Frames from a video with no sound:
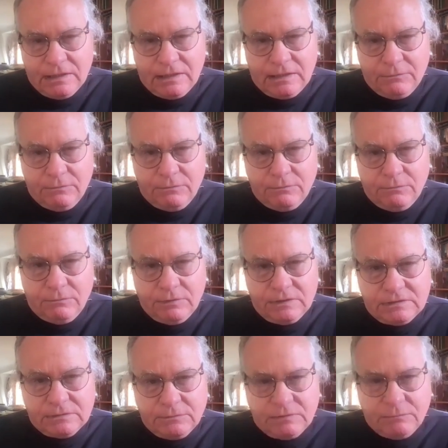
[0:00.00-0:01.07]

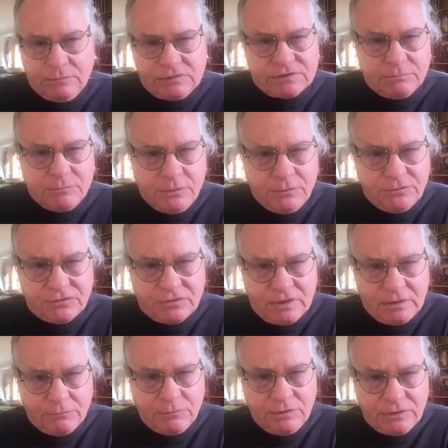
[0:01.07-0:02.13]
what's the most
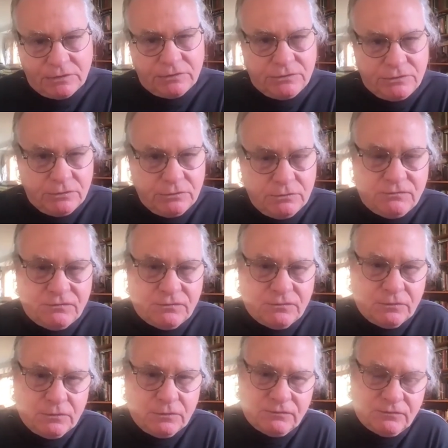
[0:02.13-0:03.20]
thing we can do
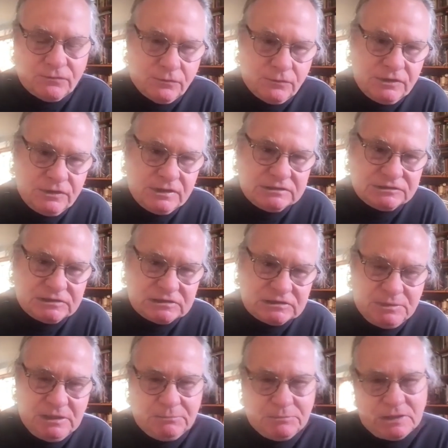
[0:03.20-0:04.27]
for indigenous
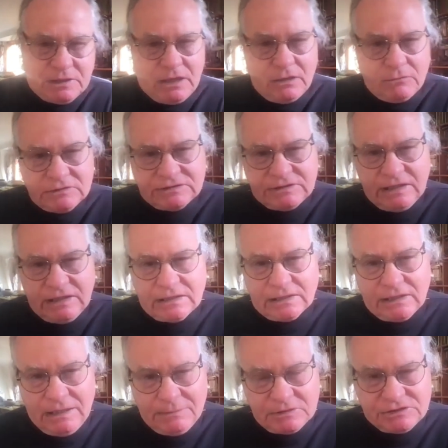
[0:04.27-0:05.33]
people? I always say
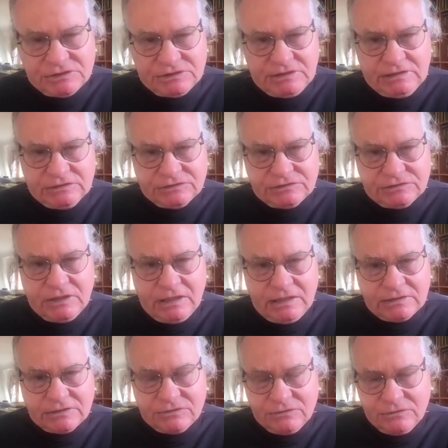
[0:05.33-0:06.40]
climate change,
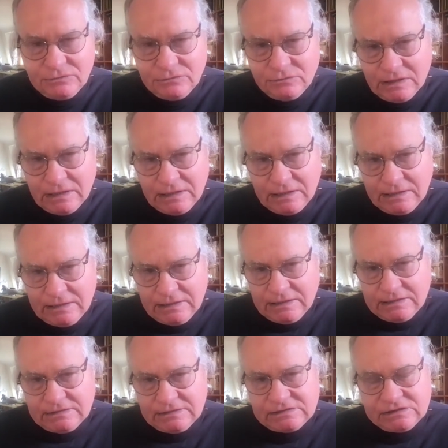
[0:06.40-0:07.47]
not to
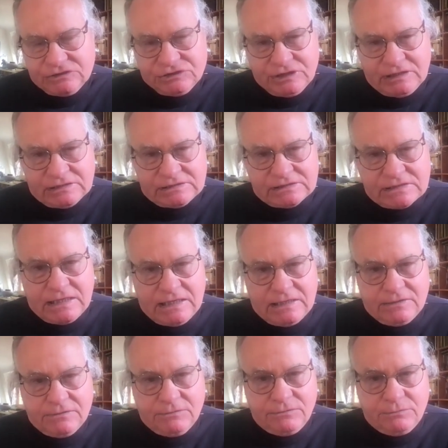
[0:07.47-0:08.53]
suggest
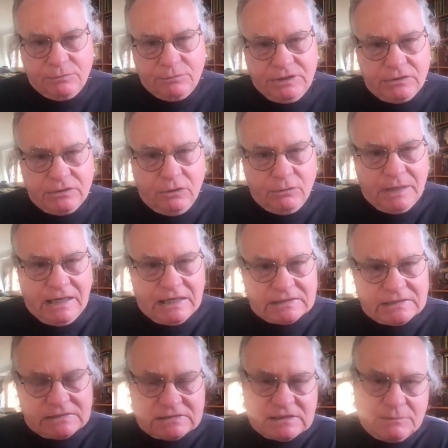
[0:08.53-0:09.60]
that we go back
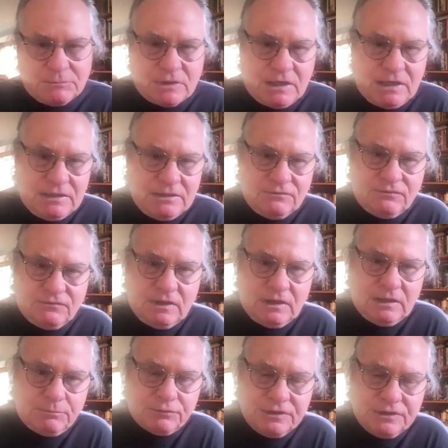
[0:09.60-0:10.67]
to some kind of
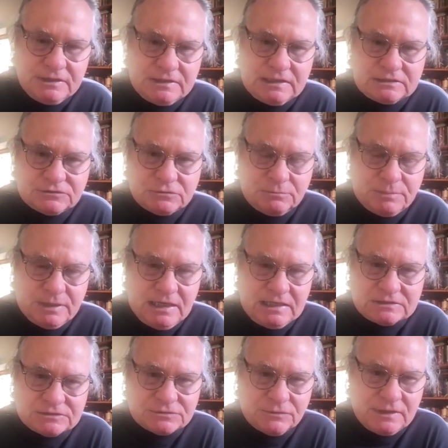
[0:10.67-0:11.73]
pre-industrial
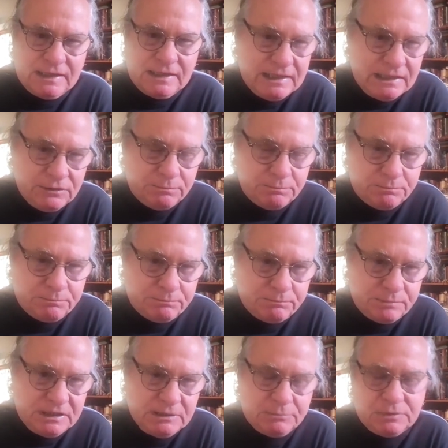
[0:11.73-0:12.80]
past, or that any
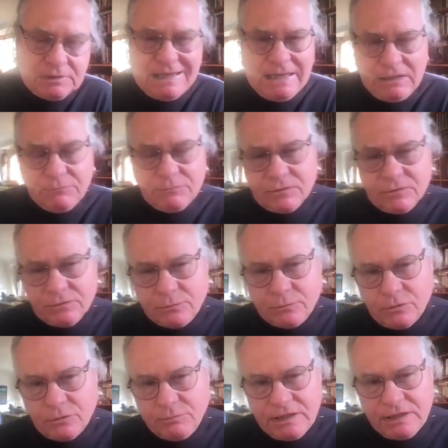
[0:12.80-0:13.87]
people anywhere in the
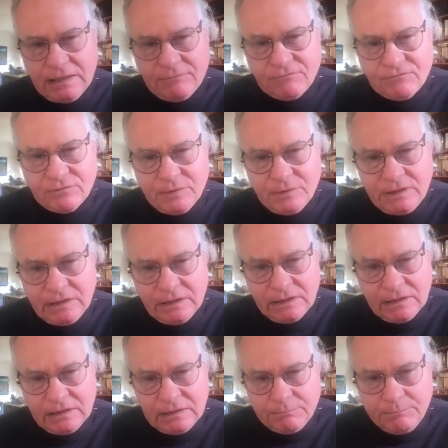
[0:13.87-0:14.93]
world be kept from the
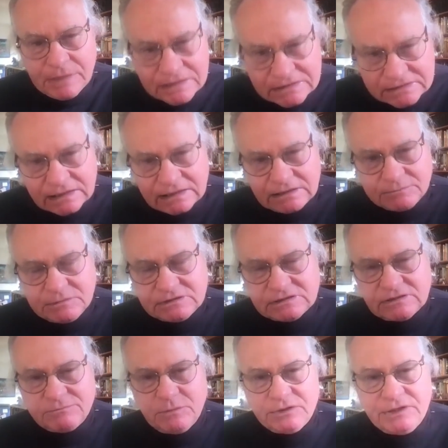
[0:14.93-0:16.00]
best elements
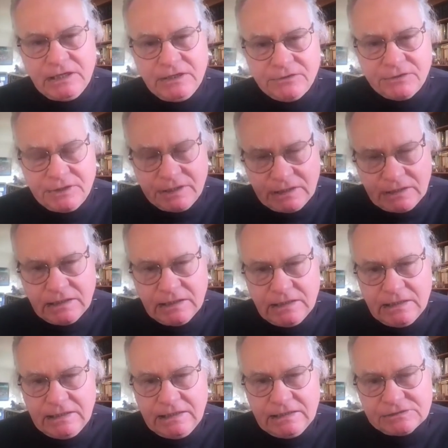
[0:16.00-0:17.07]
of modernity.
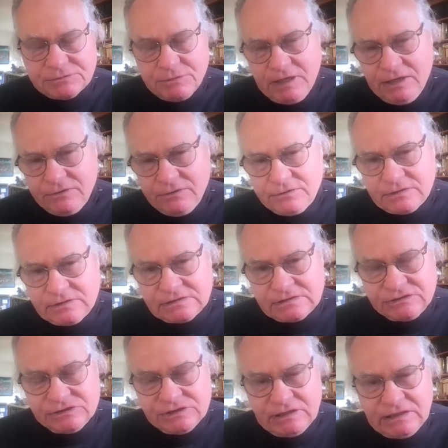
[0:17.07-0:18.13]
It's rather to
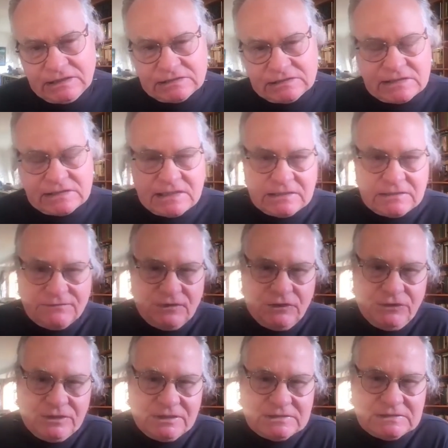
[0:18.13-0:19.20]
suggest that the
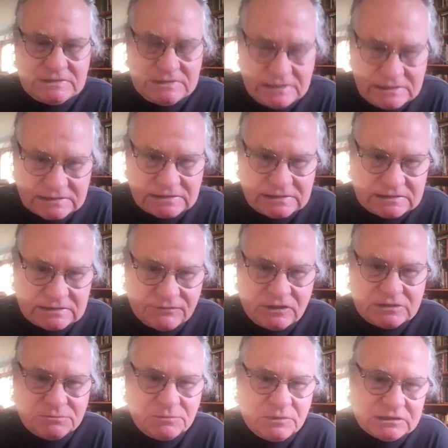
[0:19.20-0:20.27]
very existence of
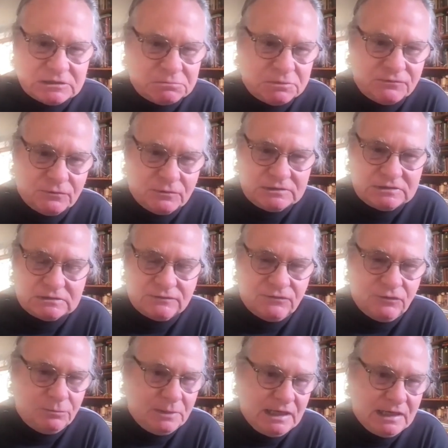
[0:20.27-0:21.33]
these multiple voices of
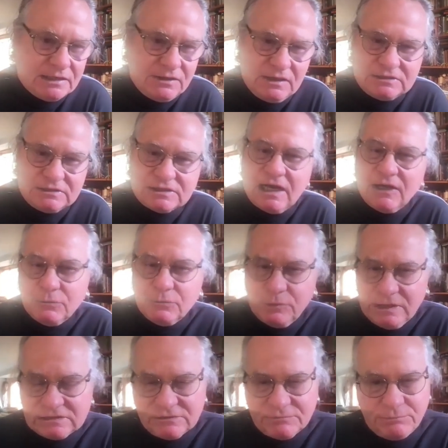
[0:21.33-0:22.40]
humanity, these other
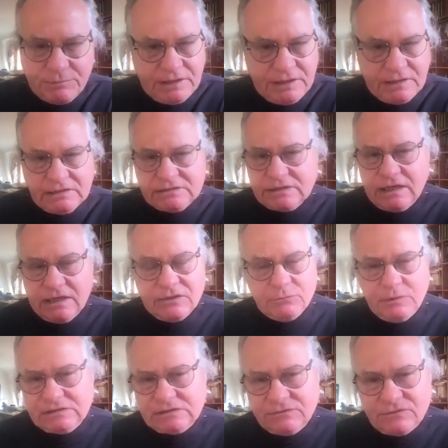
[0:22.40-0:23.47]
ways of being, these other
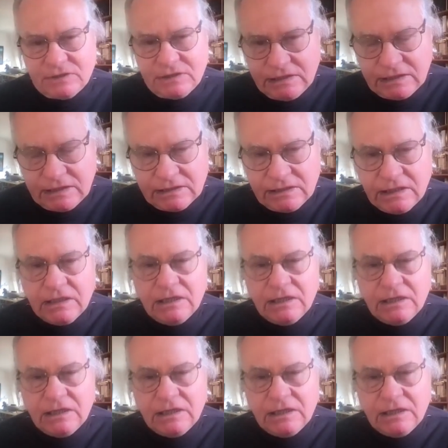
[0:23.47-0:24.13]
ways of thinking,